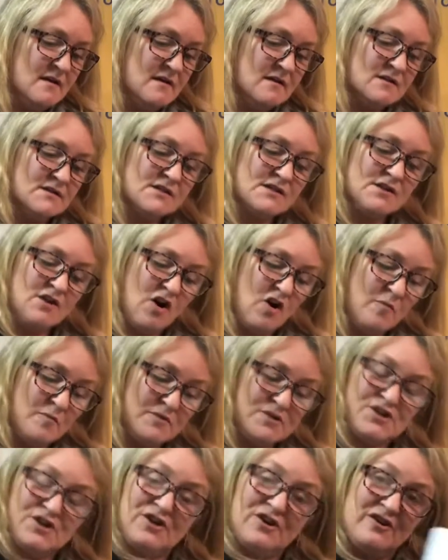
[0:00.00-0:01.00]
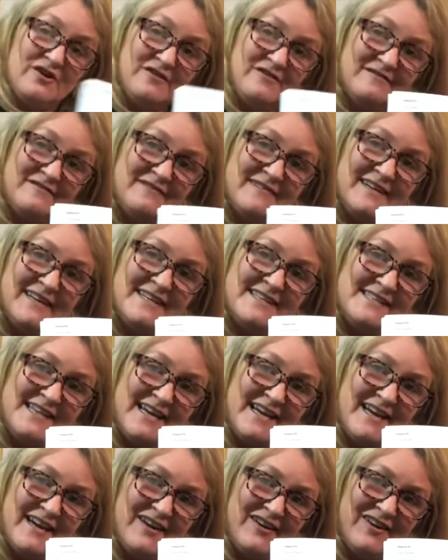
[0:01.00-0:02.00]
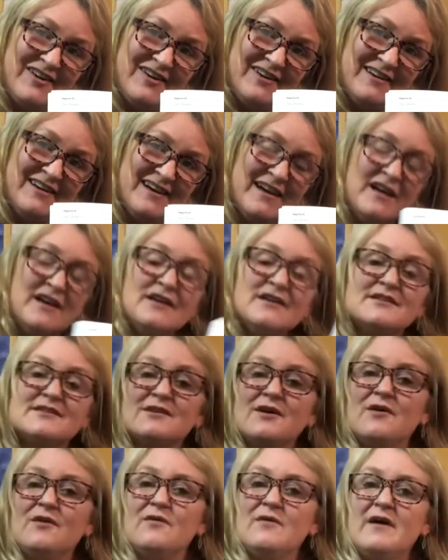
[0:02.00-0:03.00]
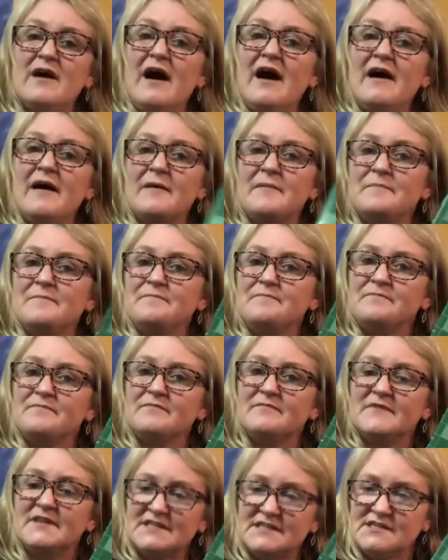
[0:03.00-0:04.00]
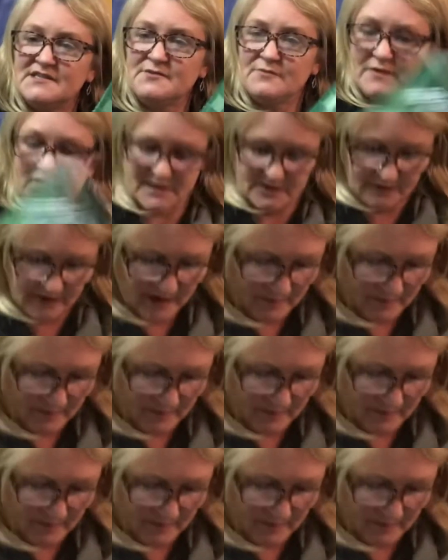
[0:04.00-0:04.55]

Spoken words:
Sculpture is in here. So this is a really great